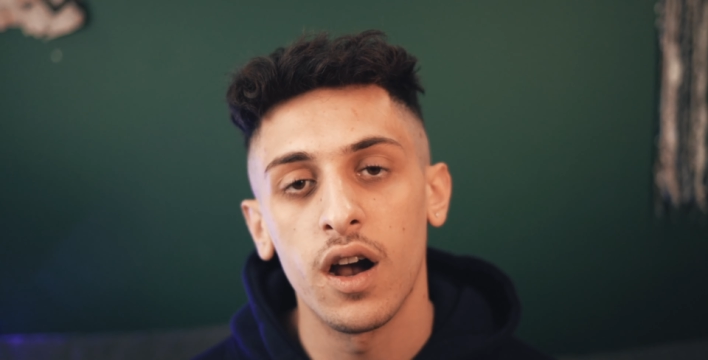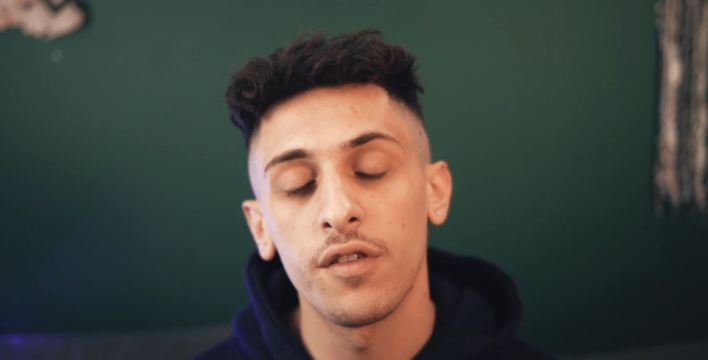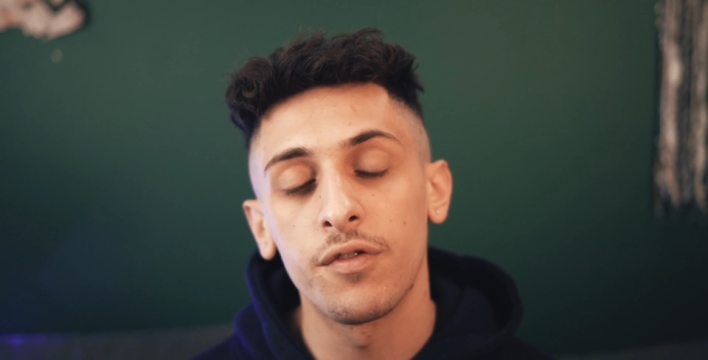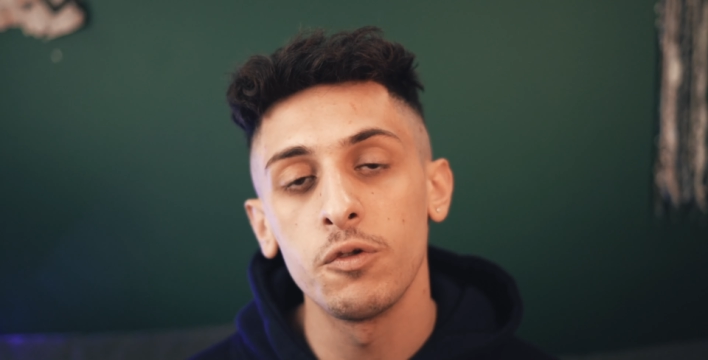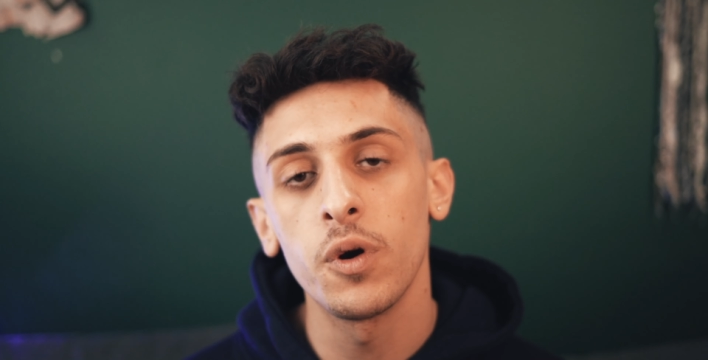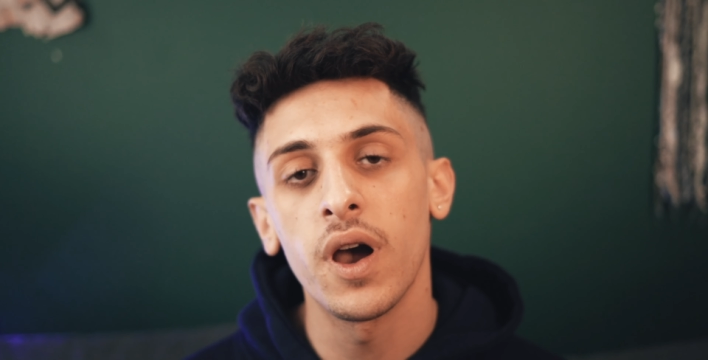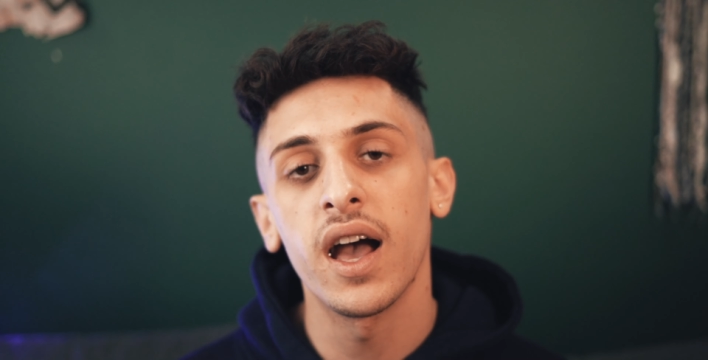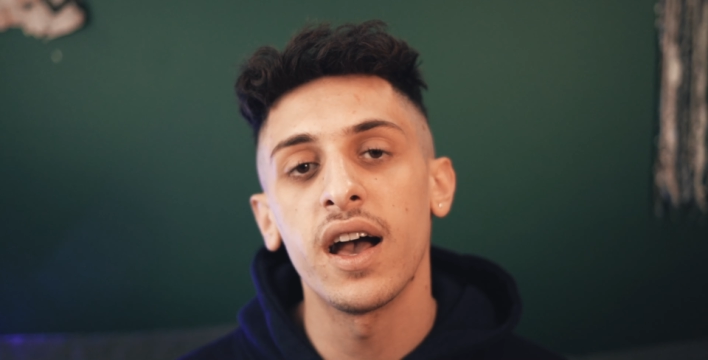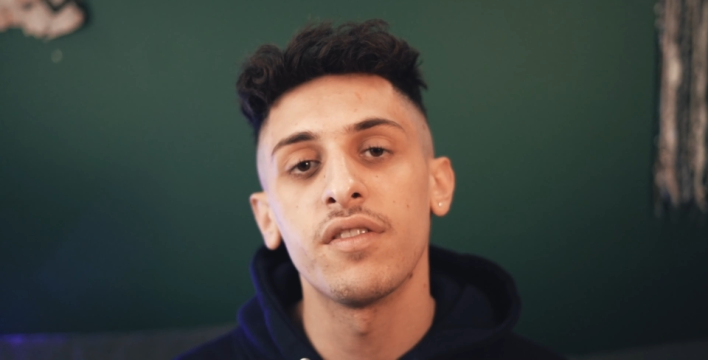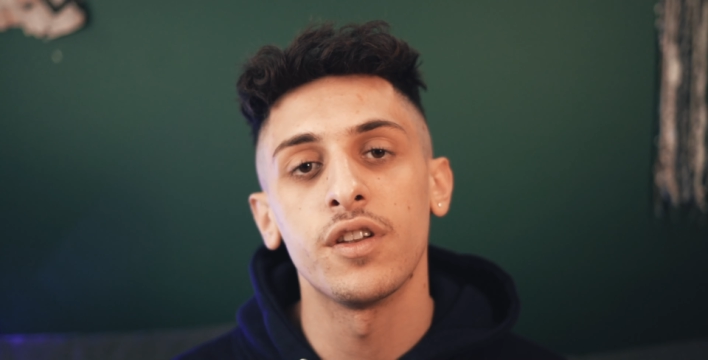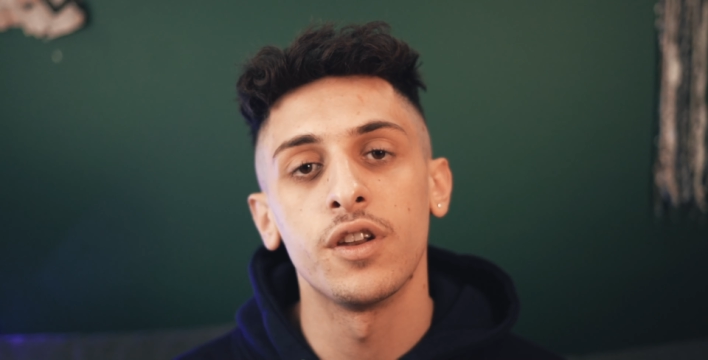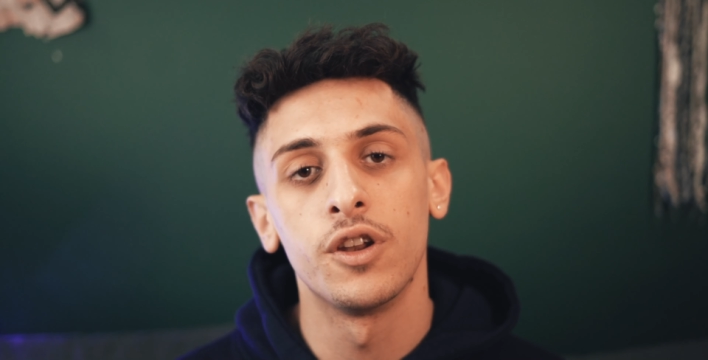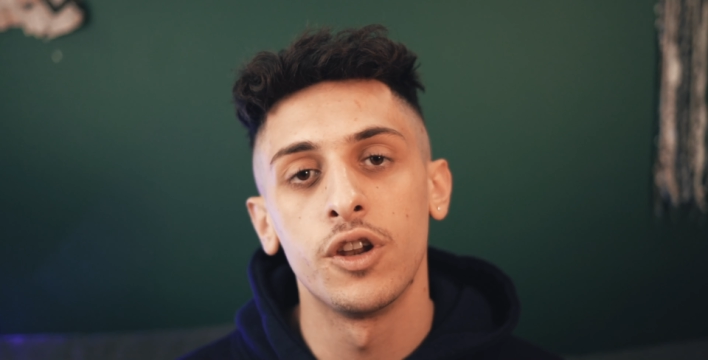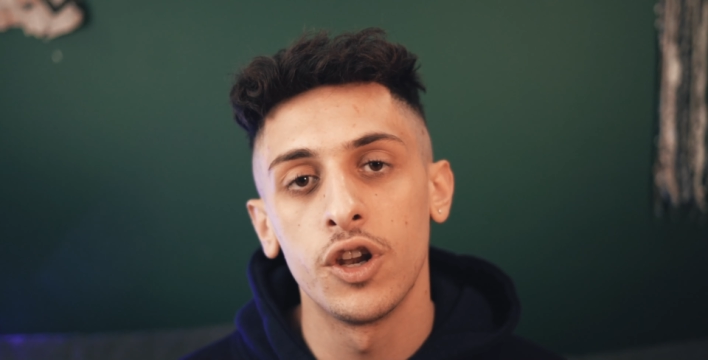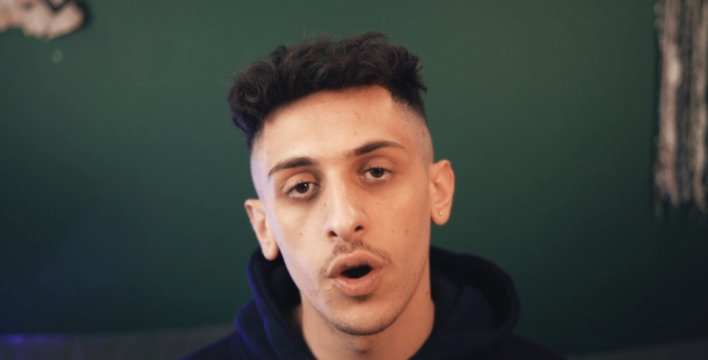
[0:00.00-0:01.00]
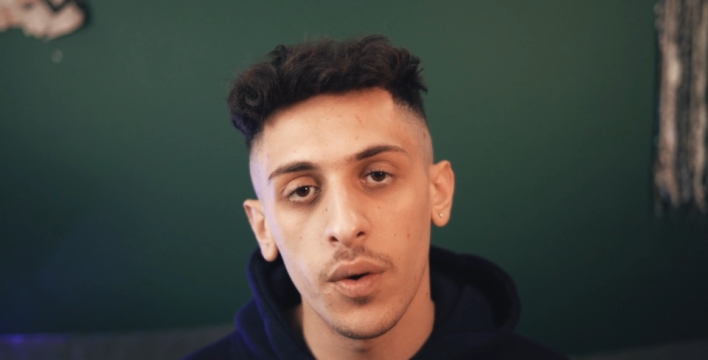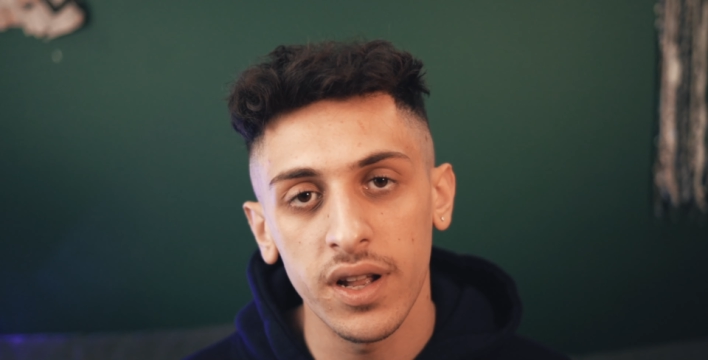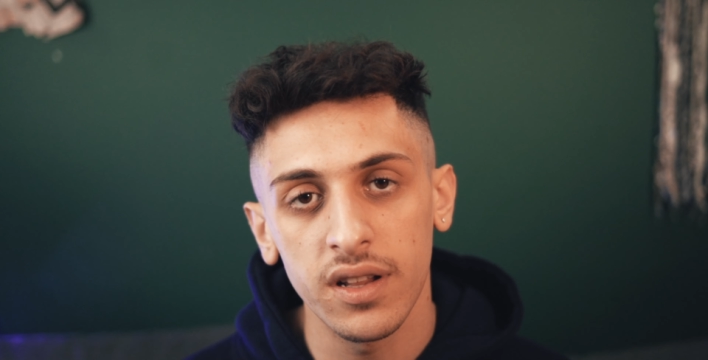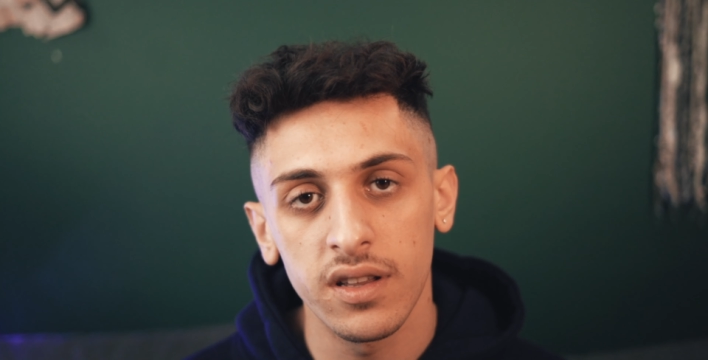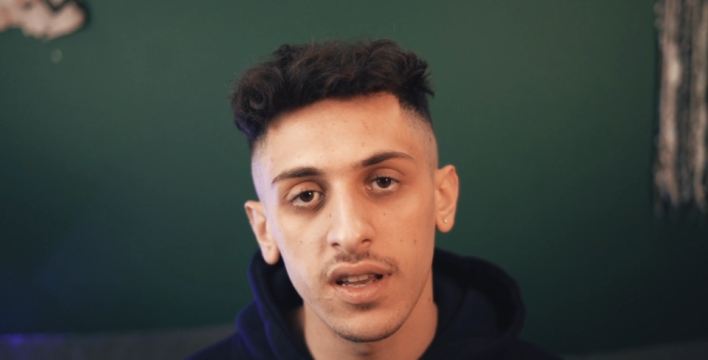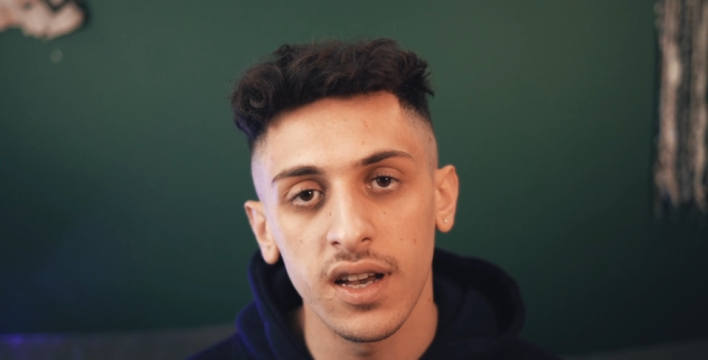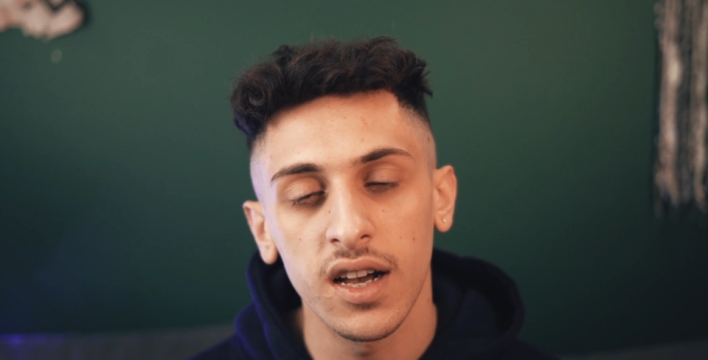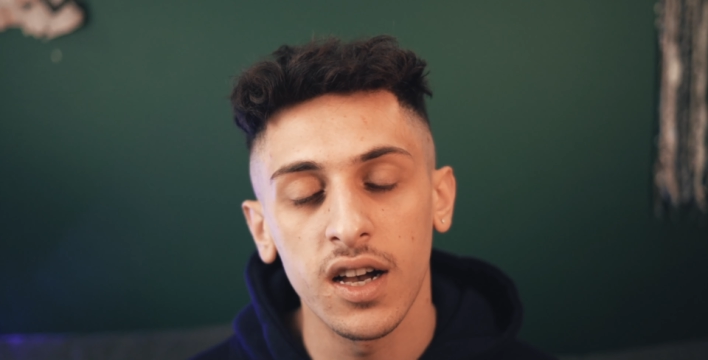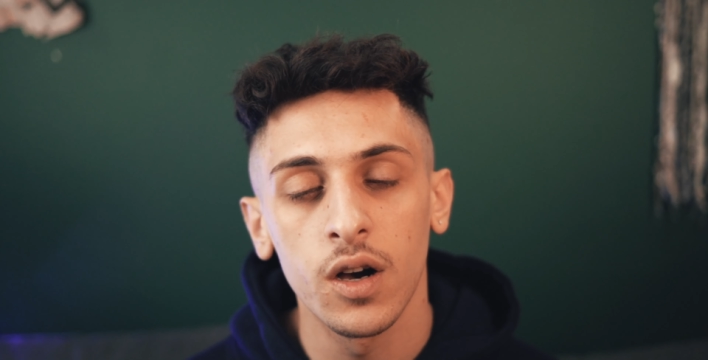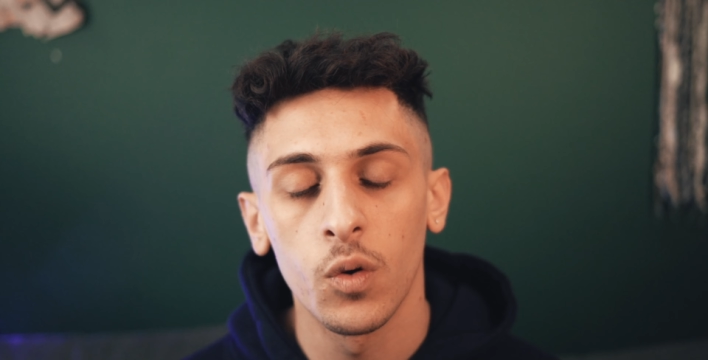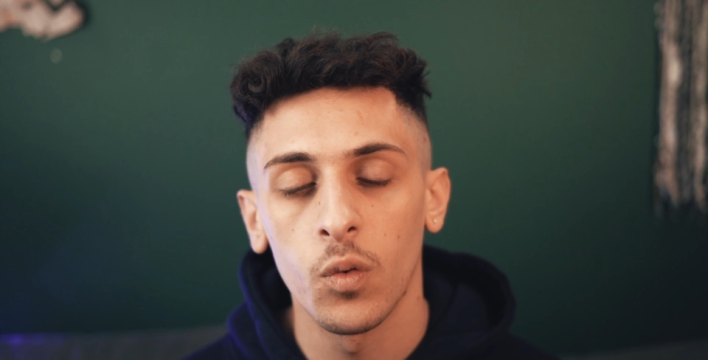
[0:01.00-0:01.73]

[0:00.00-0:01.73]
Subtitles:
if you have no idea